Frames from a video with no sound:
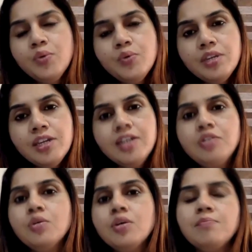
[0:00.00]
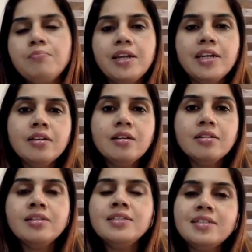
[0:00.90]
you need to complete
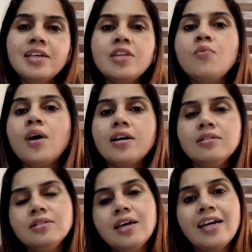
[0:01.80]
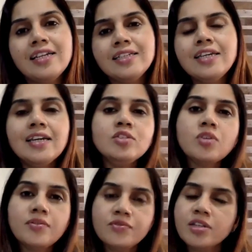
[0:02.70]
this advanced IT
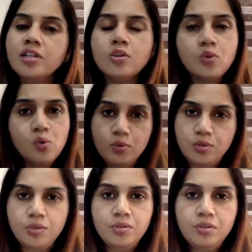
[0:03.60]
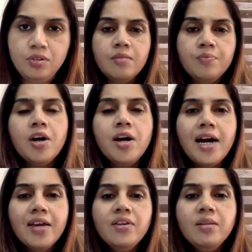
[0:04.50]
and soft skill course.
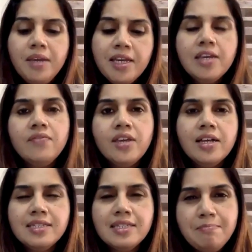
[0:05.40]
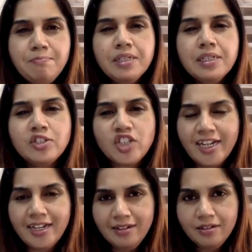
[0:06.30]
Now I will be giving a simple
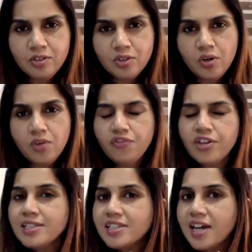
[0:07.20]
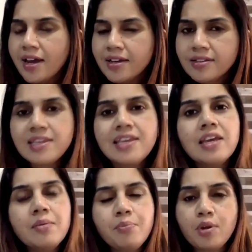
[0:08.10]
checklist of entire
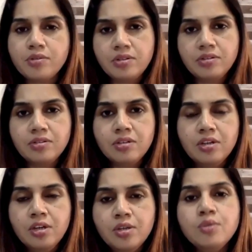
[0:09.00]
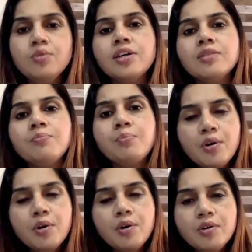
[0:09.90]
CA process. You can
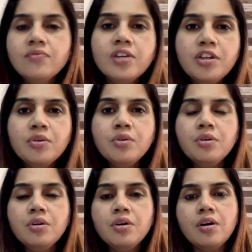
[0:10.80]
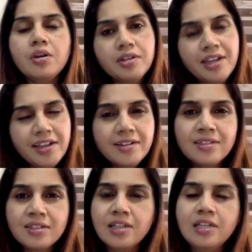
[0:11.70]
pause the video or take a
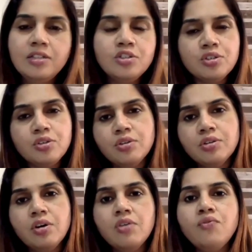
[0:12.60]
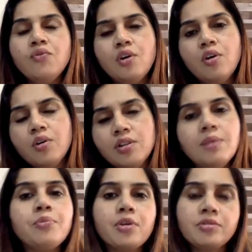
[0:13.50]
screenshot of
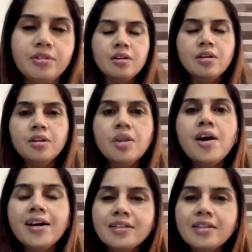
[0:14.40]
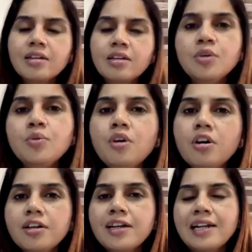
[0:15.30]
all the process. Now I think
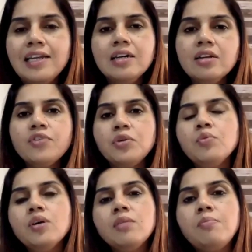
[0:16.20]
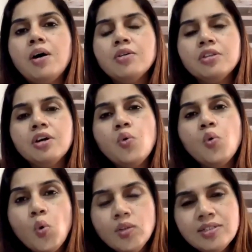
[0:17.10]
you got a clear view about
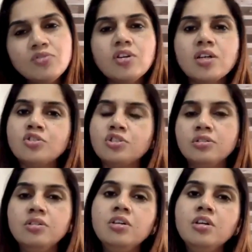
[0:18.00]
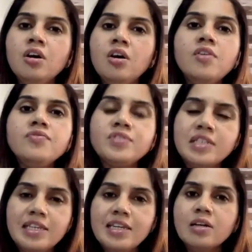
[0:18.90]
the whole structure of
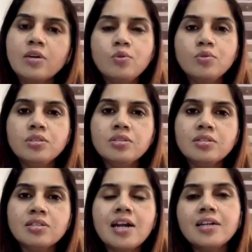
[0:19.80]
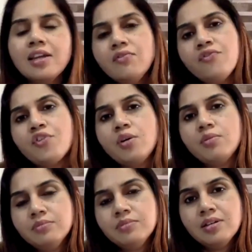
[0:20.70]
CA course starting
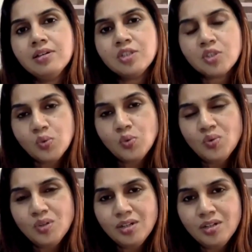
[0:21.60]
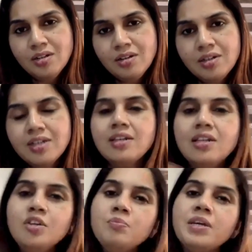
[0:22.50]
from school
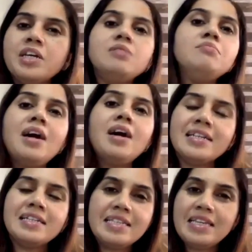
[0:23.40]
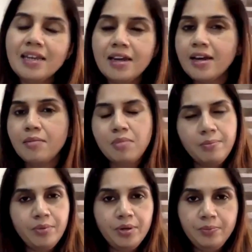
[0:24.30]
till you become
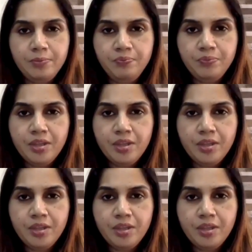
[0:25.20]
ICAI member.